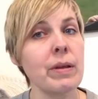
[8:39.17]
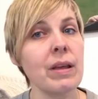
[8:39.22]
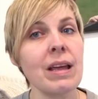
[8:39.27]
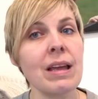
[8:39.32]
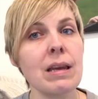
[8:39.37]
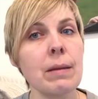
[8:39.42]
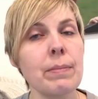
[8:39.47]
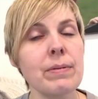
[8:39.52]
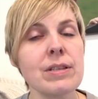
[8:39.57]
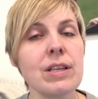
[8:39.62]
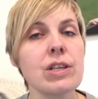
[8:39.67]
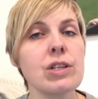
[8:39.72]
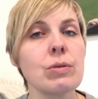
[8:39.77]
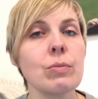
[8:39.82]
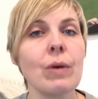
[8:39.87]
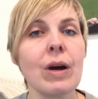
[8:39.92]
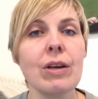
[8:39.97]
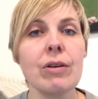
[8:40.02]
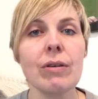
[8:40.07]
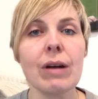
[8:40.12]
in a
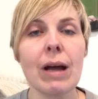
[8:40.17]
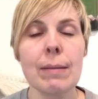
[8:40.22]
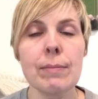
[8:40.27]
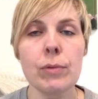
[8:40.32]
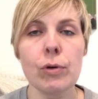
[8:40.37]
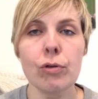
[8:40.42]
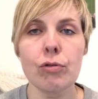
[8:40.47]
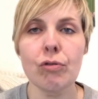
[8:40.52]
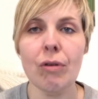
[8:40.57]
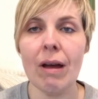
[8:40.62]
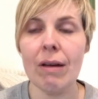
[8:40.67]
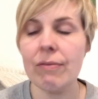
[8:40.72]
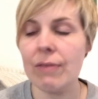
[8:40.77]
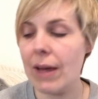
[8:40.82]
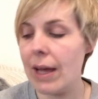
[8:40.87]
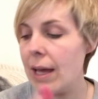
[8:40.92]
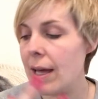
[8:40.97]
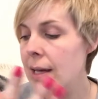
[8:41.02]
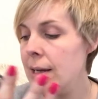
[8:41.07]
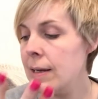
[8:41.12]
position where you'll get more
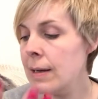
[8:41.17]
traffic.